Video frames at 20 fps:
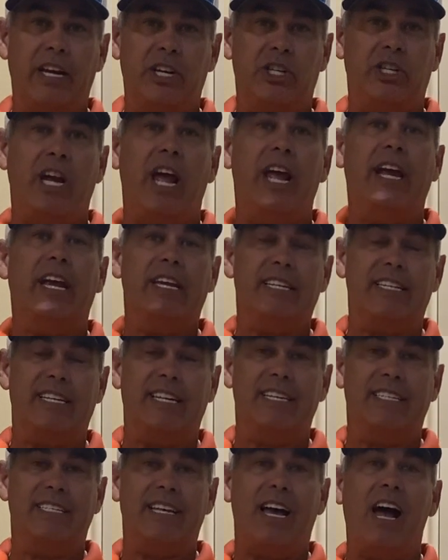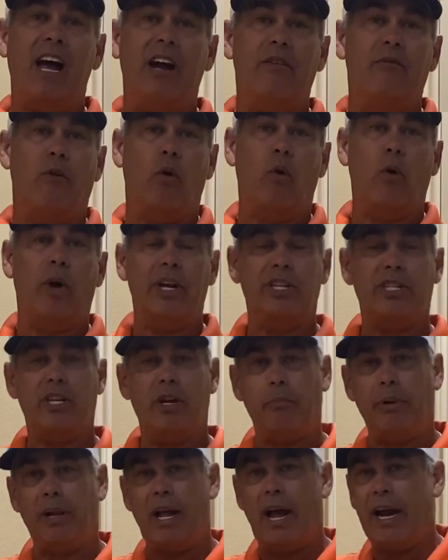a shank is designed for is to
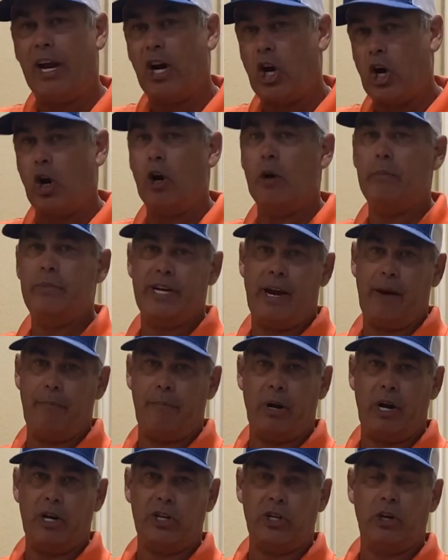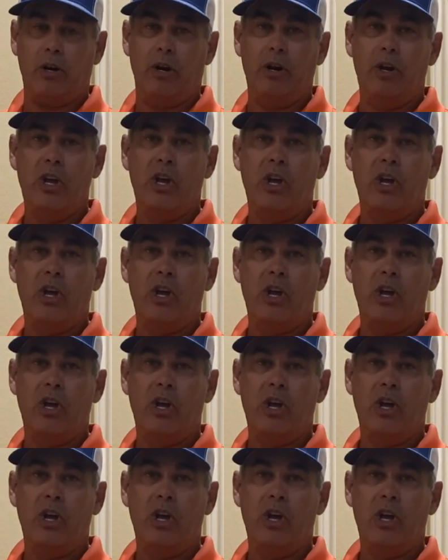apply curb chain pressure.